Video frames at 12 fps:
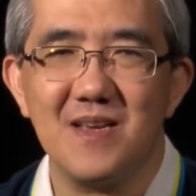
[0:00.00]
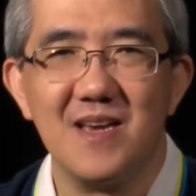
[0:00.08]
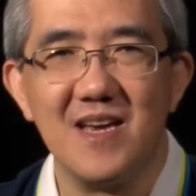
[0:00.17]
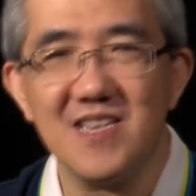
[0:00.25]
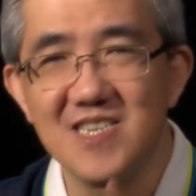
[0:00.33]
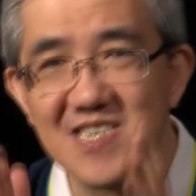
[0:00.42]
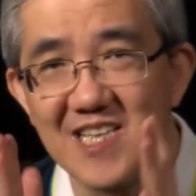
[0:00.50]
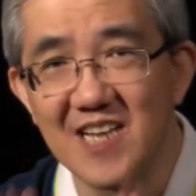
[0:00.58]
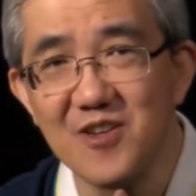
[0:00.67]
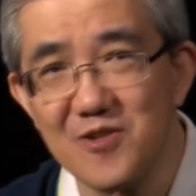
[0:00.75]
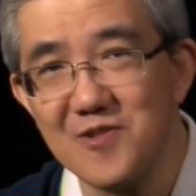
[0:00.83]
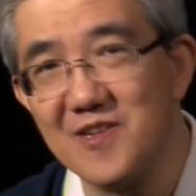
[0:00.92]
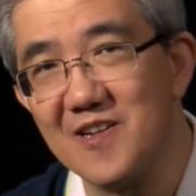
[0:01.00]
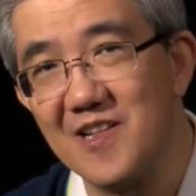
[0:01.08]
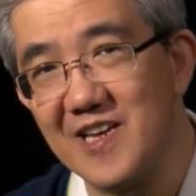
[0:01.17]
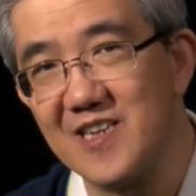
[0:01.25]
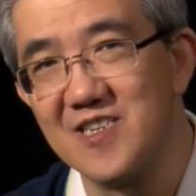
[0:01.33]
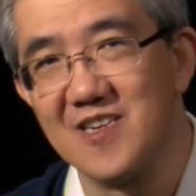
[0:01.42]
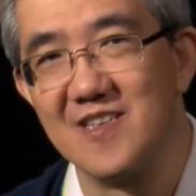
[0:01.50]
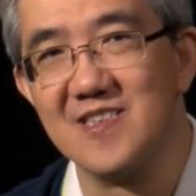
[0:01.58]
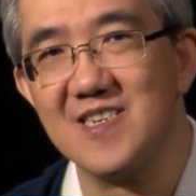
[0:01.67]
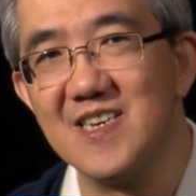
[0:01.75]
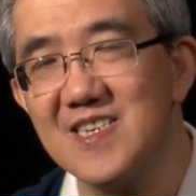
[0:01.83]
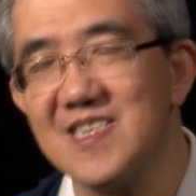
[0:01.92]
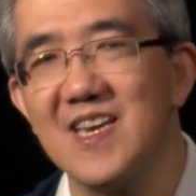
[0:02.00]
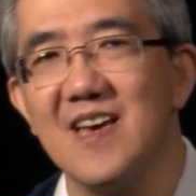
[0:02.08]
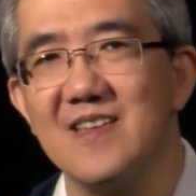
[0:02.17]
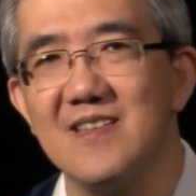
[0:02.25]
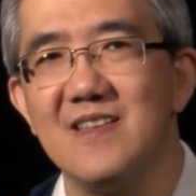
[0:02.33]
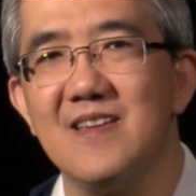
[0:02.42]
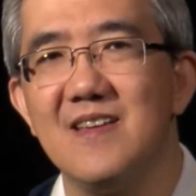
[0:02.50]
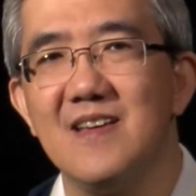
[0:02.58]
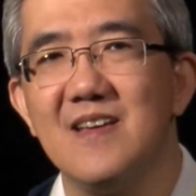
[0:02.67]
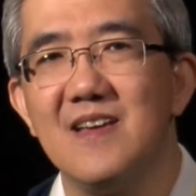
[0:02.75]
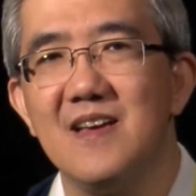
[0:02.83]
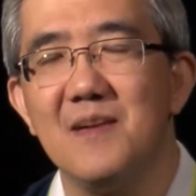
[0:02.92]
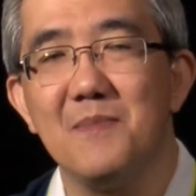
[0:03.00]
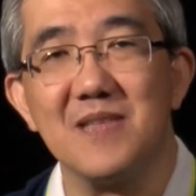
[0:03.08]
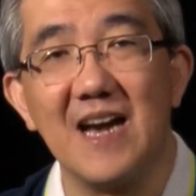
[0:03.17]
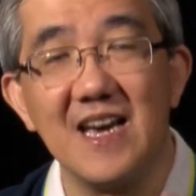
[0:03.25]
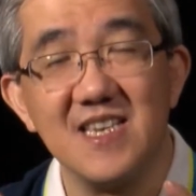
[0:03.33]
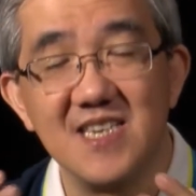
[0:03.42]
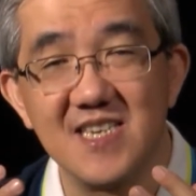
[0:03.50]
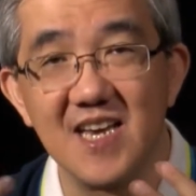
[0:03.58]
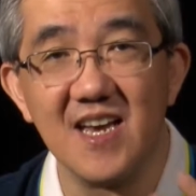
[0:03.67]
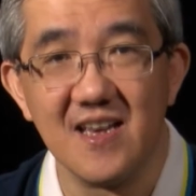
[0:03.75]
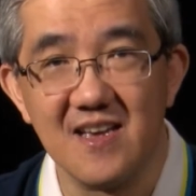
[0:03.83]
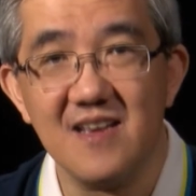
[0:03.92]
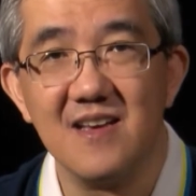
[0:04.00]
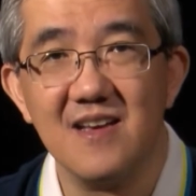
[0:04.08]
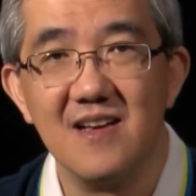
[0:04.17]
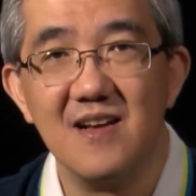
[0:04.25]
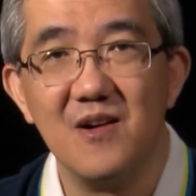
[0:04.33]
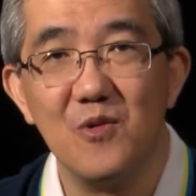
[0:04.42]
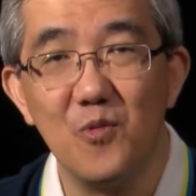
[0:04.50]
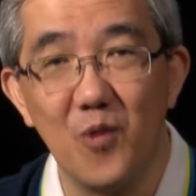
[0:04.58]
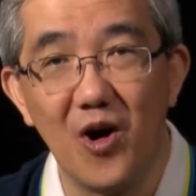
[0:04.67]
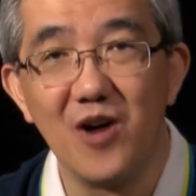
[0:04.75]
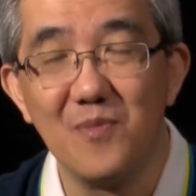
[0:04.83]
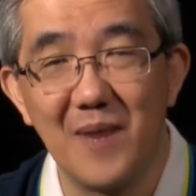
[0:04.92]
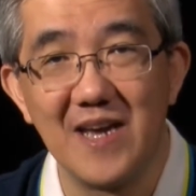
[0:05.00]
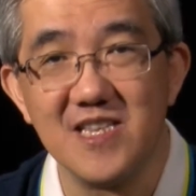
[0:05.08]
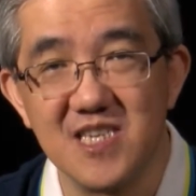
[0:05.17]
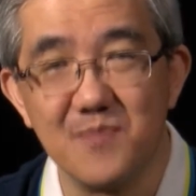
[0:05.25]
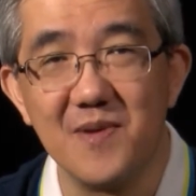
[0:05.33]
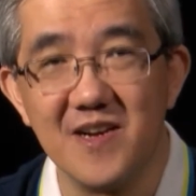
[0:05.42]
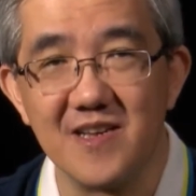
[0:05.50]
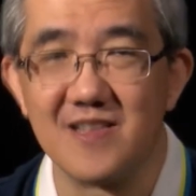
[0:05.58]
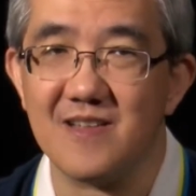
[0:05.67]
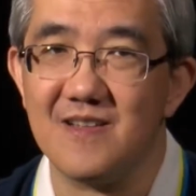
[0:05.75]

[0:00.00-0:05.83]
In his letter to the Galatians, he said, "But I say, walk by the Spirit,